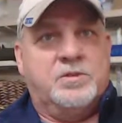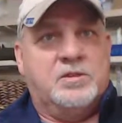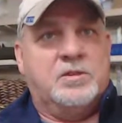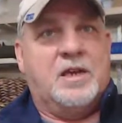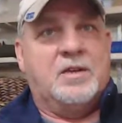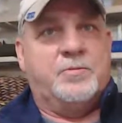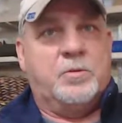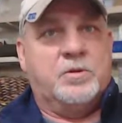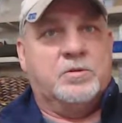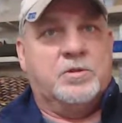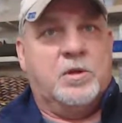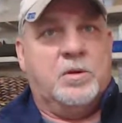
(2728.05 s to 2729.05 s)
She's 94
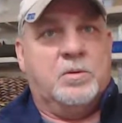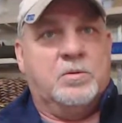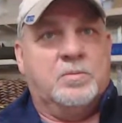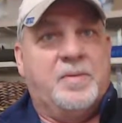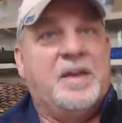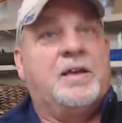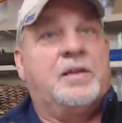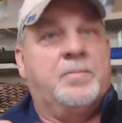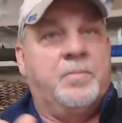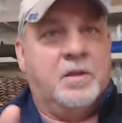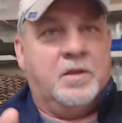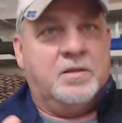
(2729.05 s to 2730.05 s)
years old, Betty.